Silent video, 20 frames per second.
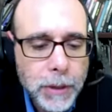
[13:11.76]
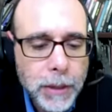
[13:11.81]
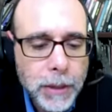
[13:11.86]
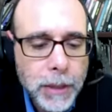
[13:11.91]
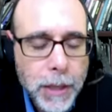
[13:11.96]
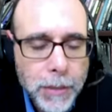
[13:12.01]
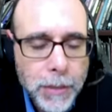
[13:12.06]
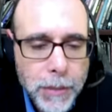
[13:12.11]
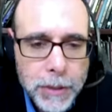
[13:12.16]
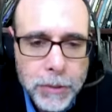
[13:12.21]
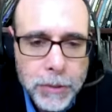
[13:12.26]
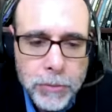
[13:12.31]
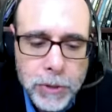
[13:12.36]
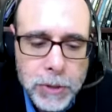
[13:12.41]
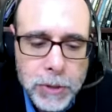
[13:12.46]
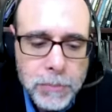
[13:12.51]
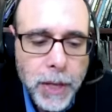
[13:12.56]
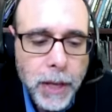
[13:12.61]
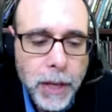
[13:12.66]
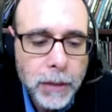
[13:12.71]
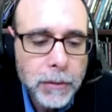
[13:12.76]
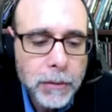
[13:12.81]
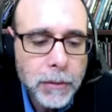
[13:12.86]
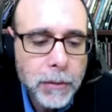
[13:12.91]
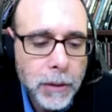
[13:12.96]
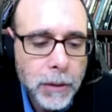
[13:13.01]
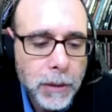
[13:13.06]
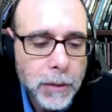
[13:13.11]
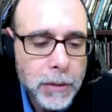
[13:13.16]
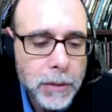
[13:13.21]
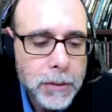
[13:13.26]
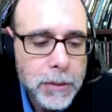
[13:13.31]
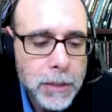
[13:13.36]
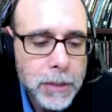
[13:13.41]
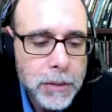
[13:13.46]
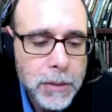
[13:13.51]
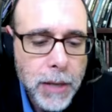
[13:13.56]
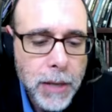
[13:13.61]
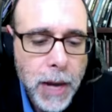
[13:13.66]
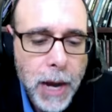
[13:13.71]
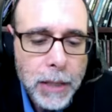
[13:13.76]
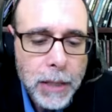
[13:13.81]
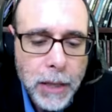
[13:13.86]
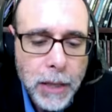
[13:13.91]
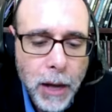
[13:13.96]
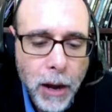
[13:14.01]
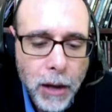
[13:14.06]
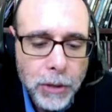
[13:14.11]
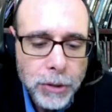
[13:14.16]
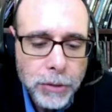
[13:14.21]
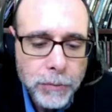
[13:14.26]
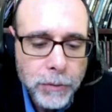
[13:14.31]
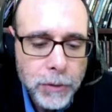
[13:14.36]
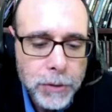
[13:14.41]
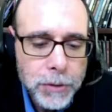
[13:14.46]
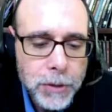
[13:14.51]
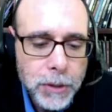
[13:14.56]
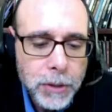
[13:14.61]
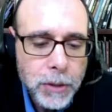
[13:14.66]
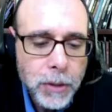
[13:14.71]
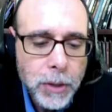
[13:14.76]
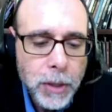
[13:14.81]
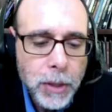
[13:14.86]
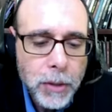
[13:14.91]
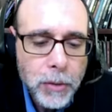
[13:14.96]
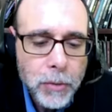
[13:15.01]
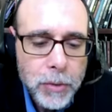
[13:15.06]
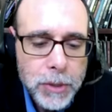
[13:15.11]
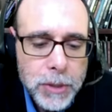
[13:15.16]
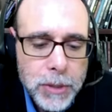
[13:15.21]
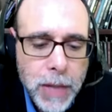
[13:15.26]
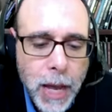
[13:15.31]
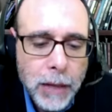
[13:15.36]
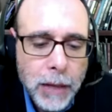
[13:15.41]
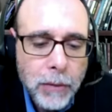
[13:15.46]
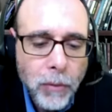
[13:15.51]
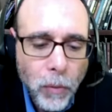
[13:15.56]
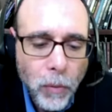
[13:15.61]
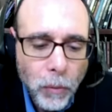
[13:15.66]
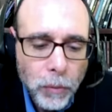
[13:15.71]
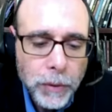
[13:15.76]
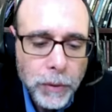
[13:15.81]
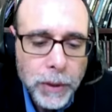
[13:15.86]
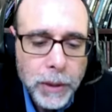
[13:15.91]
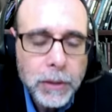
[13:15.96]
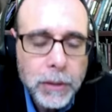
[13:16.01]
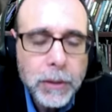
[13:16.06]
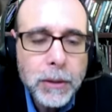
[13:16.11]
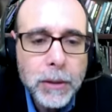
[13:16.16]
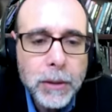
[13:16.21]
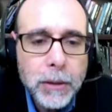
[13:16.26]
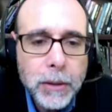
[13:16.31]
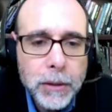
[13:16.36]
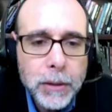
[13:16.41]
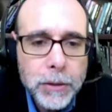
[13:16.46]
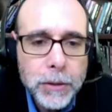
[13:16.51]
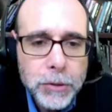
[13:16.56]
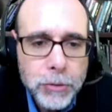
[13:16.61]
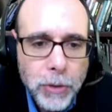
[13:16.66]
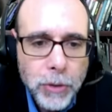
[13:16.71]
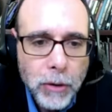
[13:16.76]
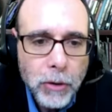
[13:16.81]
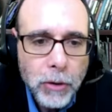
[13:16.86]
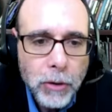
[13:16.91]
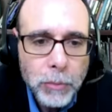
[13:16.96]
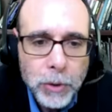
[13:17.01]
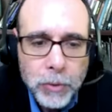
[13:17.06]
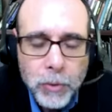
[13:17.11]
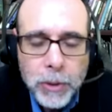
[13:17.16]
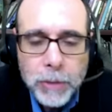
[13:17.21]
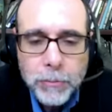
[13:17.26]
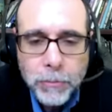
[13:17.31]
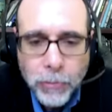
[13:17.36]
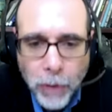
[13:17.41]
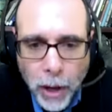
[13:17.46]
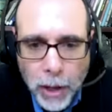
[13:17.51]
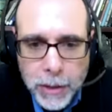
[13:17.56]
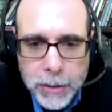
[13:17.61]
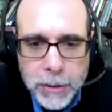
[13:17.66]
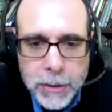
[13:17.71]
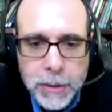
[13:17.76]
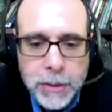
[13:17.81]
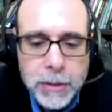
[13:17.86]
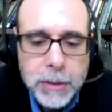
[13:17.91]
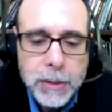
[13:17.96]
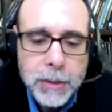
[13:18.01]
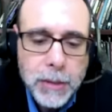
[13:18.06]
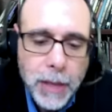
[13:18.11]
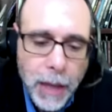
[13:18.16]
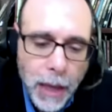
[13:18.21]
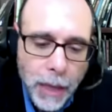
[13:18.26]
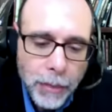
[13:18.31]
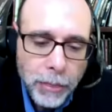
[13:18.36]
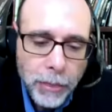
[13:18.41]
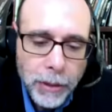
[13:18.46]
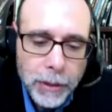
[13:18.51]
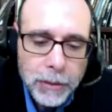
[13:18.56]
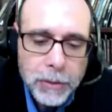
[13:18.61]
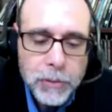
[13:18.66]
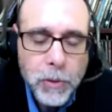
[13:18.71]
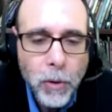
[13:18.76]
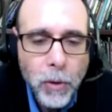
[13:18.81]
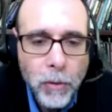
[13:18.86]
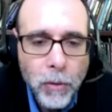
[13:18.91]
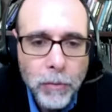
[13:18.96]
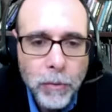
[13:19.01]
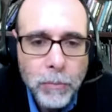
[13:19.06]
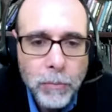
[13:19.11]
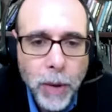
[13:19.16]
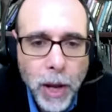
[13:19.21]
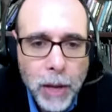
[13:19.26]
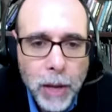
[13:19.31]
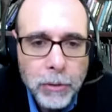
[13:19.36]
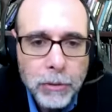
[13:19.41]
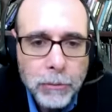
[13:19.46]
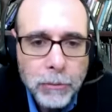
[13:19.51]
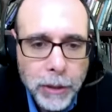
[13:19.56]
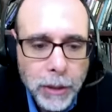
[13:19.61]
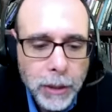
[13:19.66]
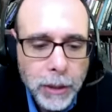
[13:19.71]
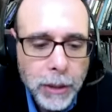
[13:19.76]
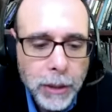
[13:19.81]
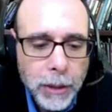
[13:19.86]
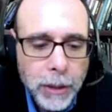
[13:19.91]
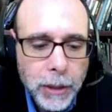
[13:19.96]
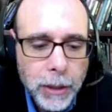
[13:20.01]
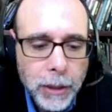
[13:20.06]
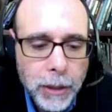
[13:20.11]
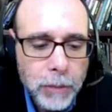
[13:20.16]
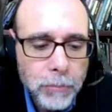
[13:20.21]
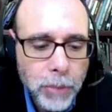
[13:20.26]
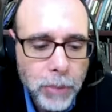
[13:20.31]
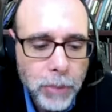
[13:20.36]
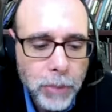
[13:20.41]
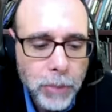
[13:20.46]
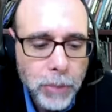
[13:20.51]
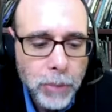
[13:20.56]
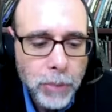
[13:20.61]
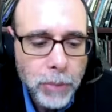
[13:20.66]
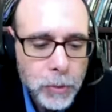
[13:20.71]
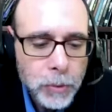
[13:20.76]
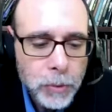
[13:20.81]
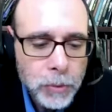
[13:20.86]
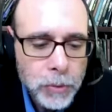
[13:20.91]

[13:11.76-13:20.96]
In this respect, the Cincinnati controversy was not only a struggle between Protestants and Catholics over Bible reading schools,